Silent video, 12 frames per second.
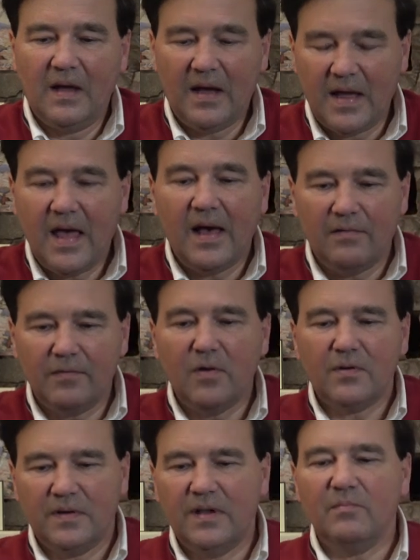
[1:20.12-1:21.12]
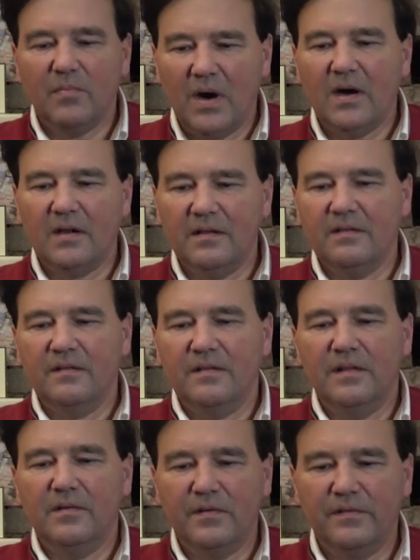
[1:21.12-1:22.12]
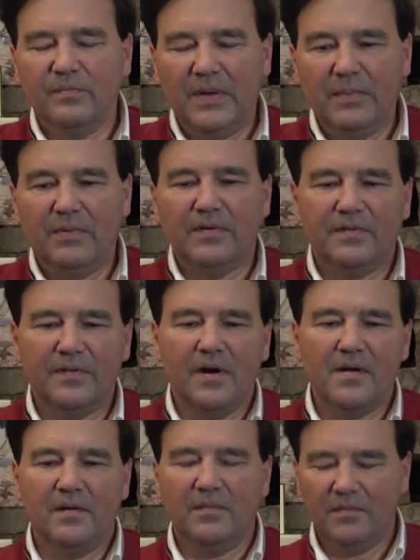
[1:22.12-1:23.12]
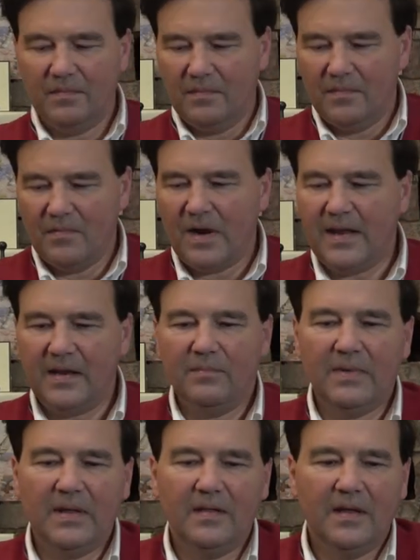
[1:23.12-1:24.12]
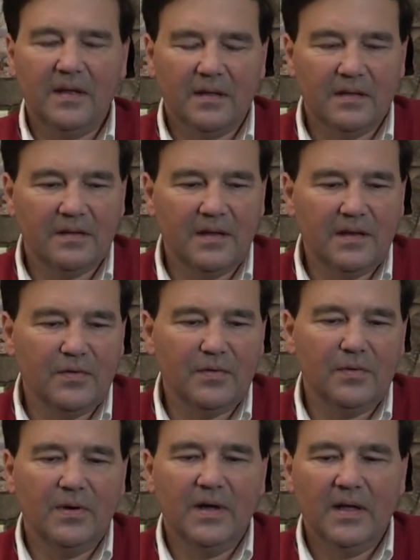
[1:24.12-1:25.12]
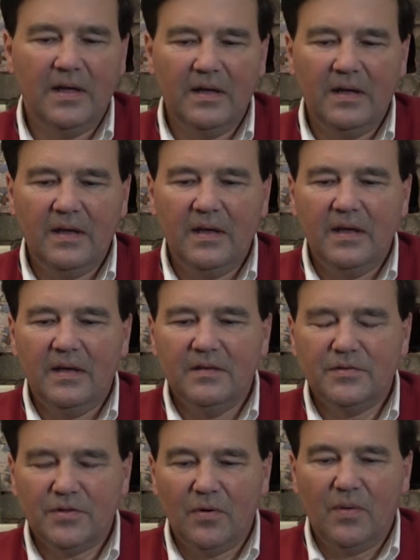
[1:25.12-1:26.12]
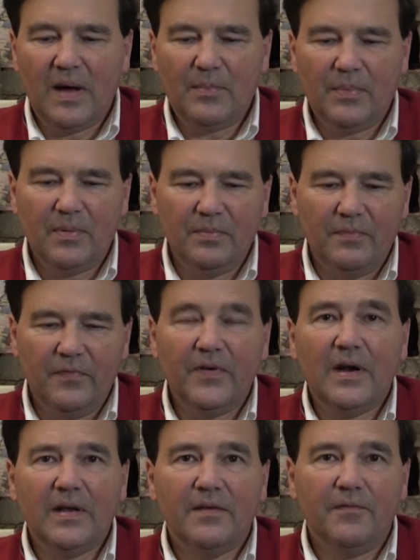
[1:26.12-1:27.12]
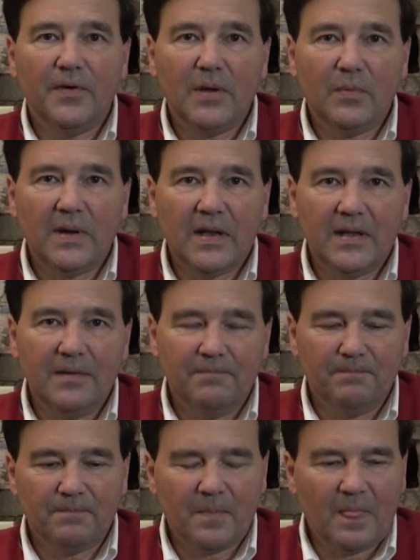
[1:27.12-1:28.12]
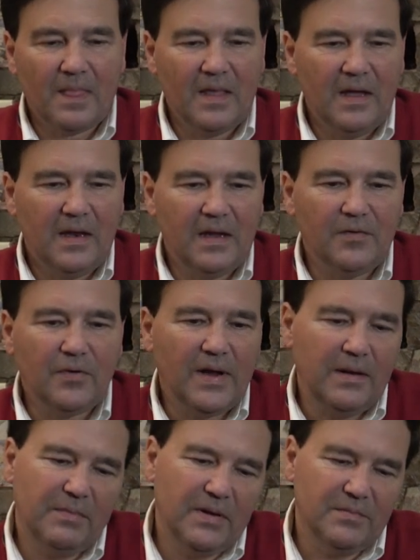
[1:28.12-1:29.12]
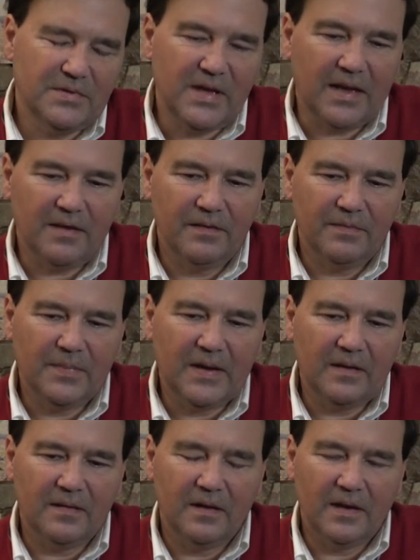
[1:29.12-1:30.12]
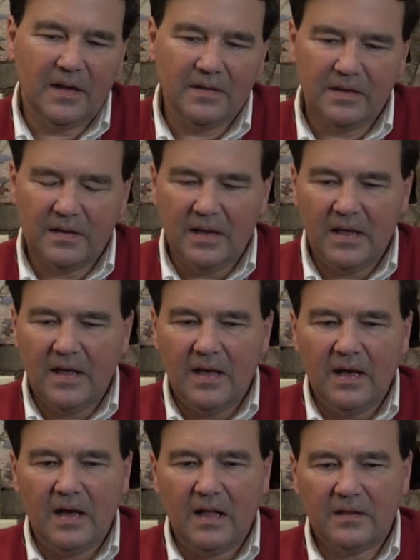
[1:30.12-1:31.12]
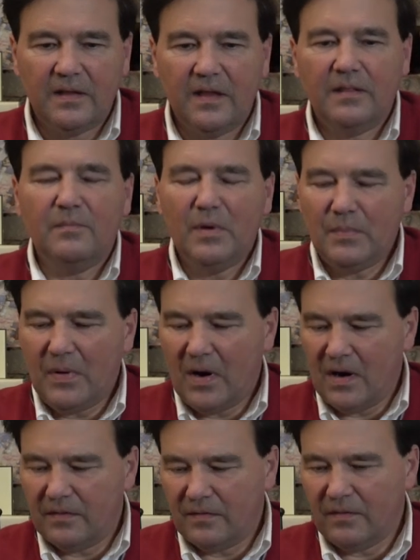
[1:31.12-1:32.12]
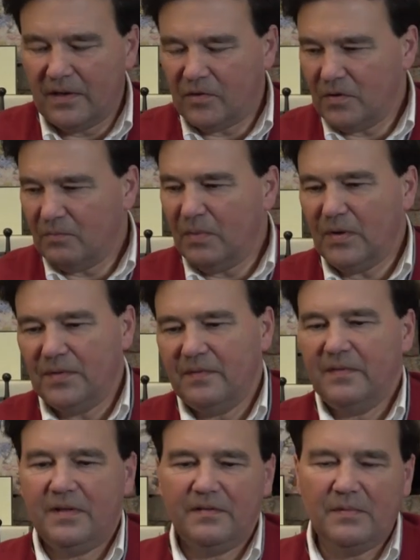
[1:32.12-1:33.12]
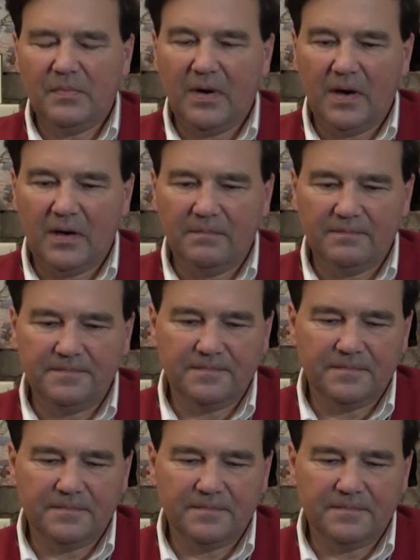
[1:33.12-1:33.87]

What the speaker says: I have looked at Marlins since people started writing me. They do show up fairly frequently. And I try to be objective, but I thought I'll take them apart. So I took both of these apart.